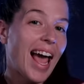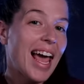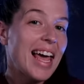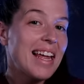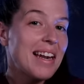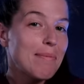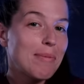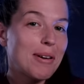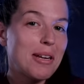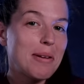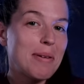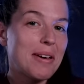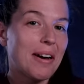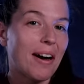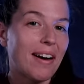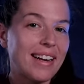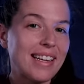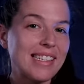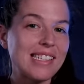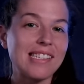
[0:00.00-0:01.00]
And I'm gonna be
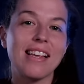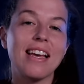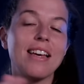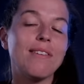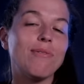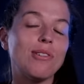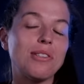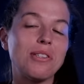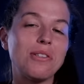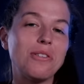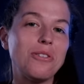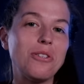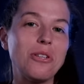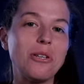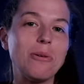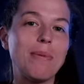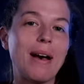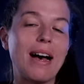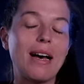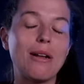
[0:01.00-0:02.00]
honest, life wasn't
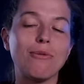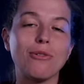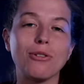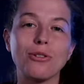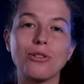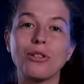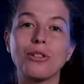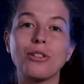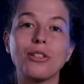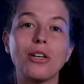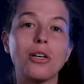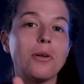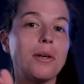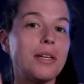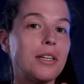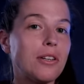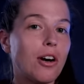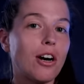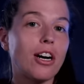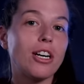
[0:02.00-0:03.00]
too bad for Turo
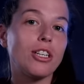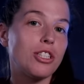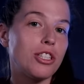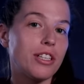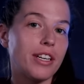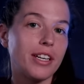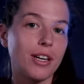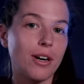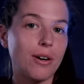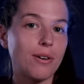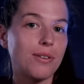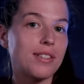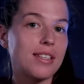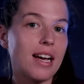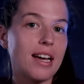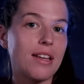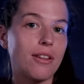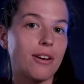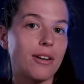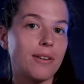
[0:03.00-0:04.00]
and car sharing hosts
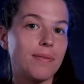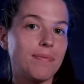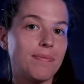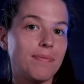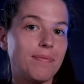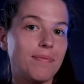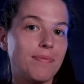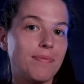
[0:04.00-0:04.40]
either.